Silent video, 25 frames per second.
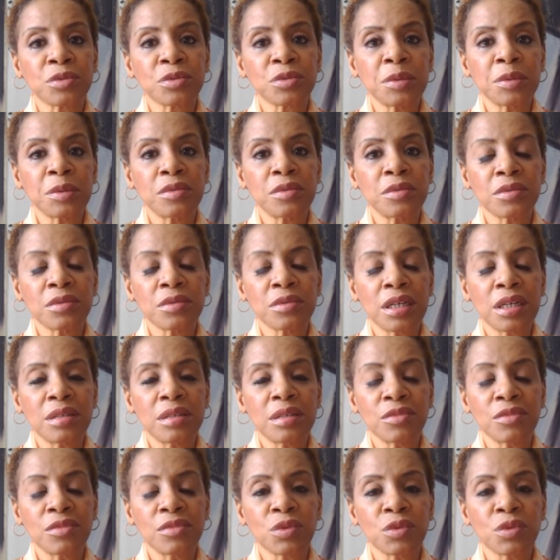to re
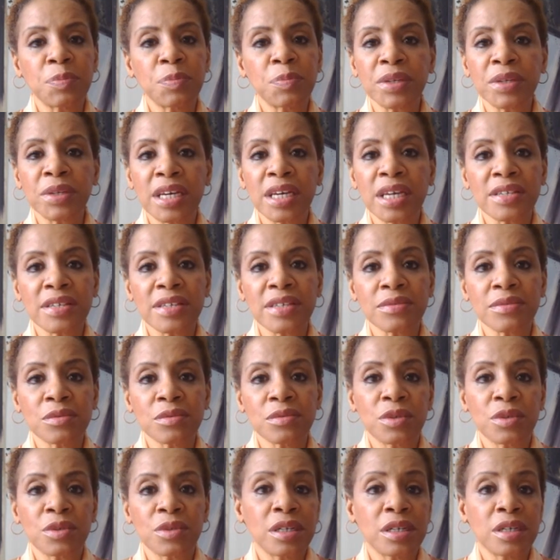um,
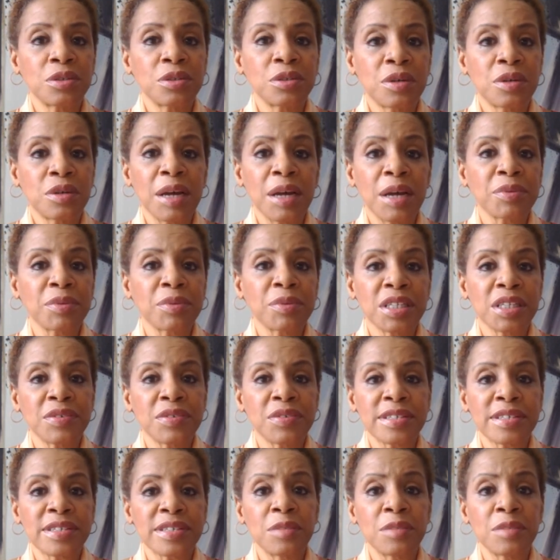replace what, who I
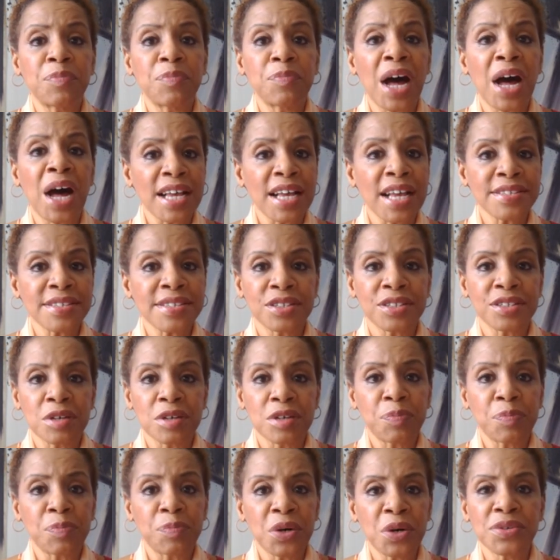believe is an
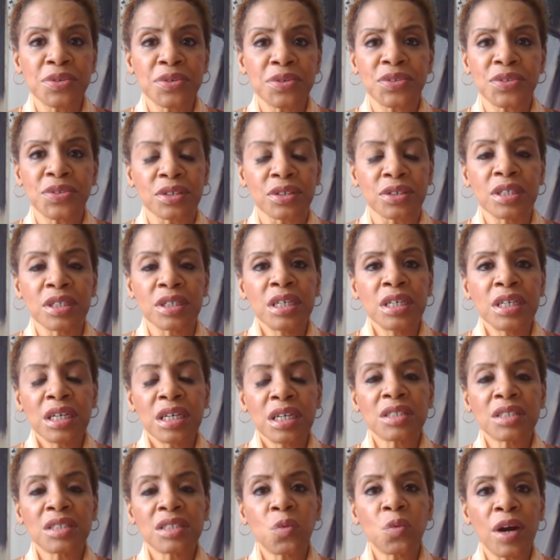imposter, a poser
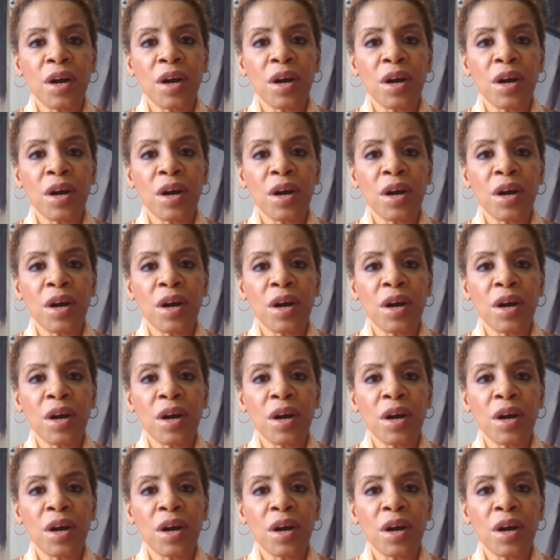in